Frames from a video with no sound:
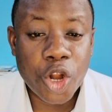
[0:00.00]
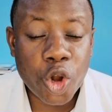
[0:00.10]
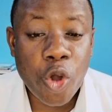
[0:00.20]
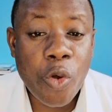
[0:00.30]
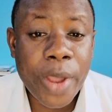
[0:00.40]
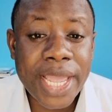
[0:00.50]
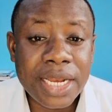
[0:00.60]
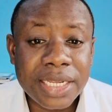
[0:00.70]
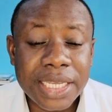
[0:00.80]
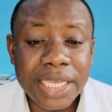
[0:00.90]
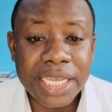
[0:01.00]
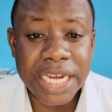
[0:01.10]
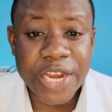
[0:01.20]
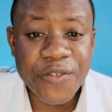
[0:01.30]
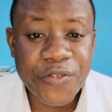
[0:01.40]
Growing
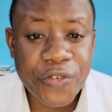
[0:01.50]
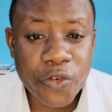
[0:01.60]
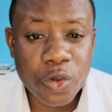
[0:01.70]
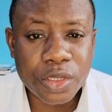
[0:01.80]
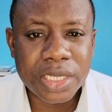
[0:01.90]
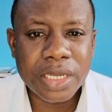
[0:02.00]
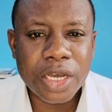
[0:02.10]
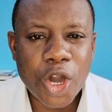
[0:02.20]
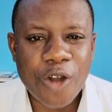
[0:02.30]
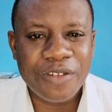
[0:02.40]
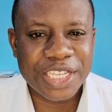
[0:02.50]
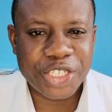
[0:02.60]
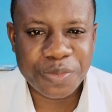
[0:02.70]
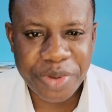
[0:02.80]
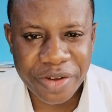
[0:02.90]
in the fruit of the
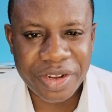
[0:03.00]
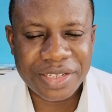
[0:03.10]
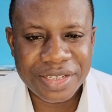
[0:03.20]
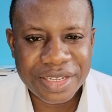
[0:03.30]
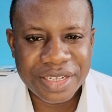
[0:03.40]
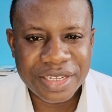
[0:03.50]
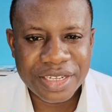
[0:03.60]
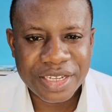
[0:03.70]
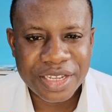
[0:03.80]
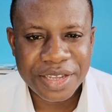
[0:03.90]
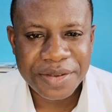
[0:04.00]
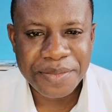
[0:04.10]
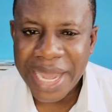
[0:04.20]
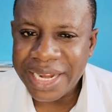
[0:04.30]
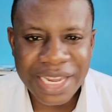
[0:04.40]
Spirit.
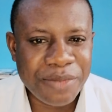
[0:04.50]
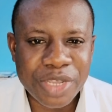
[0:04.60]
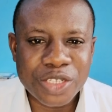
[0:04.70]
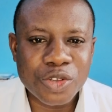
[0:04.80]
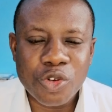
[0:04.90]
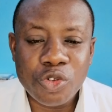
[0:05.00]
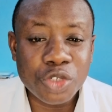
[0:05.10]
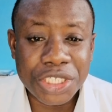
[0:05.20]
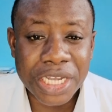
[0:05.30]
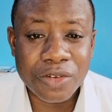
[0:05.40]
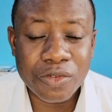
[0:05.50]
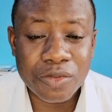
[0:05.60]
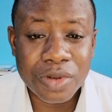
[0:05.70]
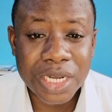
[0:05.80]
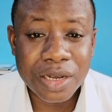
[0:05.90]
My name is
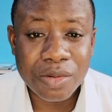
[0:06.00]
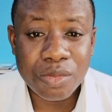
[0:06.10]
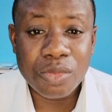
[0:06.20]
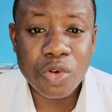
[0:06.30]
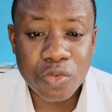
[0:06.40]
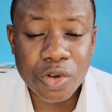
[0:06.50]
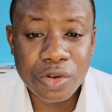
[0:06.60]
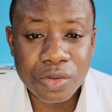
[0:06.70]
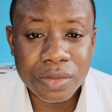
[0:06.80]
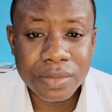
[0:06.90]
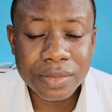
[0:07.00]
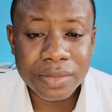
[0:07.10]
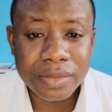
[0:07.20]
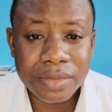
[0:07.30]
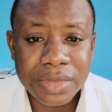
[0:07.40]
Olusegun Mokuolu.
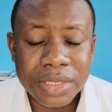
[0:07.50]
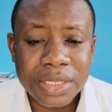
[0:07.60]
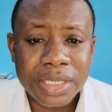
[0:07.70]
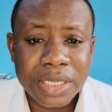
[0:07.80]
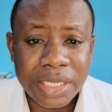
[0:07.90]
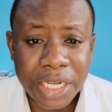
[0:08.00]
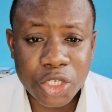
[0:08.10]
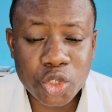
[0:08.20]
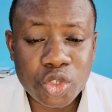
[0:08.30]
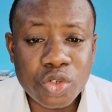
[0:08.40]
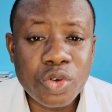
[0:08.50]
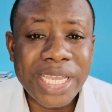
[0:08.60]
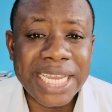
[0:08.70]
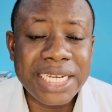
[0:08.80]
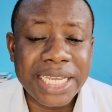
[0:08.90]
The
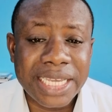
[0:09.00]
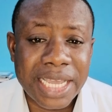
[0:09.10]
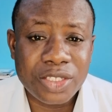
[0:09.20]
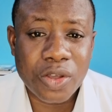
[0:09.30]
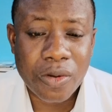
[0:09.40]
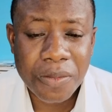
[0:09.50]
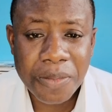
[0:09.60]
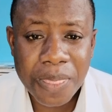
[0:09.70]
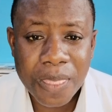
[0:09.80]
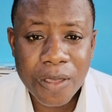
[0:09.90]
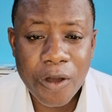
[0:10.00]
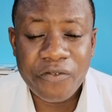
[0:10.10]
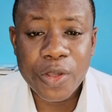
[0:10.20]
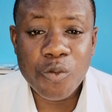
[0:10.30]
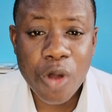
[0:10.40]
true indicator
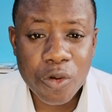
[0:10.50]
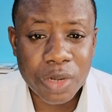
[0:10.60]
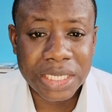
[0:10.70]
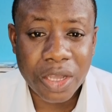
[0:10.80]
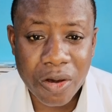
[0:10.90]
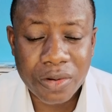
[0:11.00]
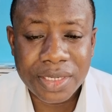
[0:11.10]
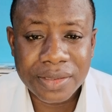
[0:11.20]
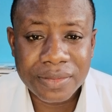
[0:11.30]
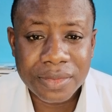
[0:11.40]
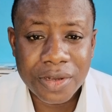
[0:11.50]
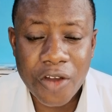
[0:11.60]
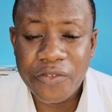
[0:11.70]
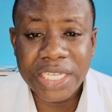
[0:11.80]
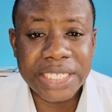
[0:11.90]
of a walk with God,
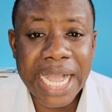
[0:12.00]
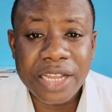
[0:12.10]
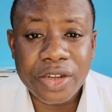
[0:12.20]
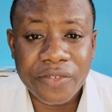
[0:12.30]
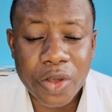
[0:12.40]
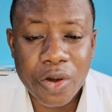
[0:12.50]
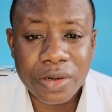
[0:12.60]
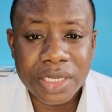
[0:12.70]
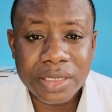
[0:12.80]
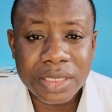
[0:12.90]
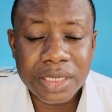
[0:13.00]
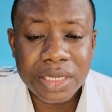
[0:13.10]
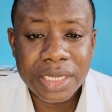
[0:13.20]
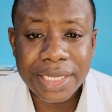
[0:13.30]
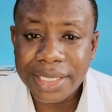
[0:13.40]
of a child of God,
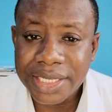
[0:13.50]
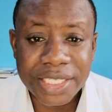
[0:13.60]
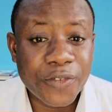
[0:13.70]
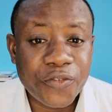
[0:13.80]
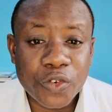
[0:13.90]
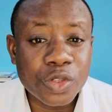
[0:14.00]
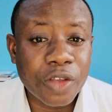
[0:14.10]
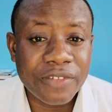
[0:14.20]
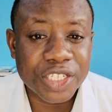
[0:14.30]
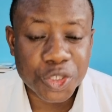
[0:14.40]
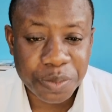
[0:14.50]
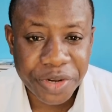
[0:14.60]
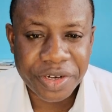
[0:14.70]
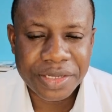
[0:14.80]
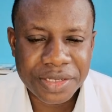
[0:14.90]
is the fruit of the
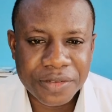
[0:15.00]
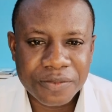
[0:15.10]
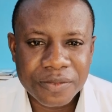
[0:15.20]
Spirit.